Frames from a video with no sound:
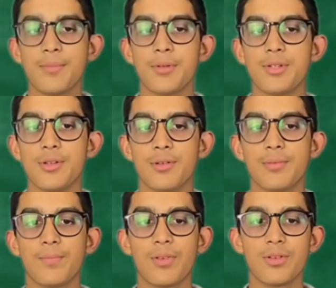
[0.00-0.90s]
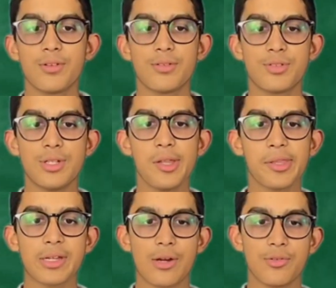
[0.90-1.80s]
number 2.
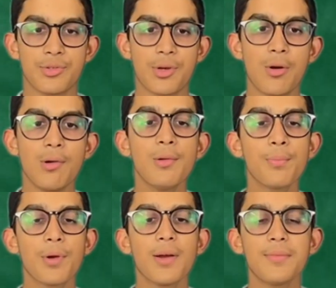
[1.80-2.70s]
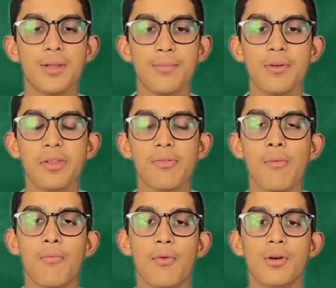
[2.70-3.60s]
Just count all prime numbers
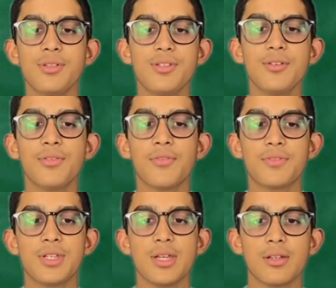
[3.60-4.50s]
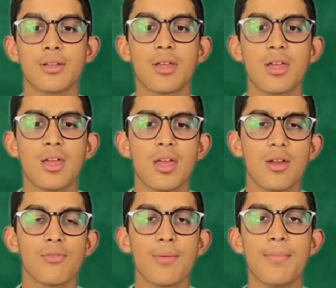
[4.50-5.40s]
from 1 to 15.
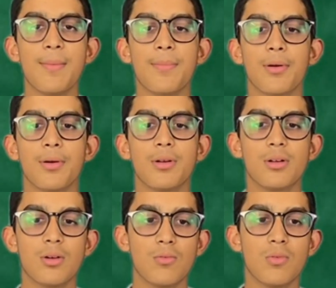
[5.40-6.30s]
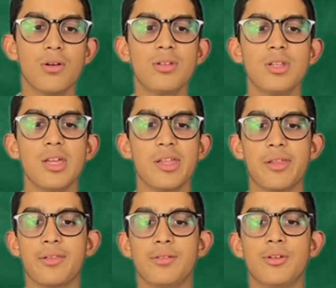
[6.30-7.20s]
Remember, 1
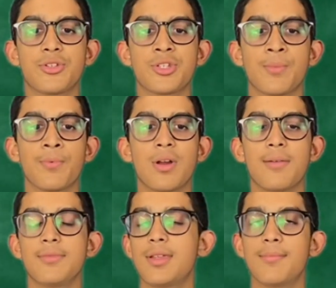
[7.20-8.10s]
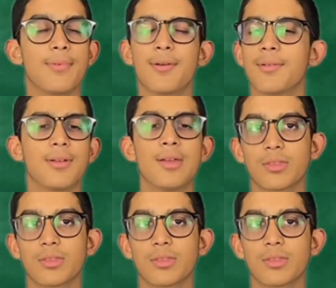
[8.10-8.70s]
is not a prime number.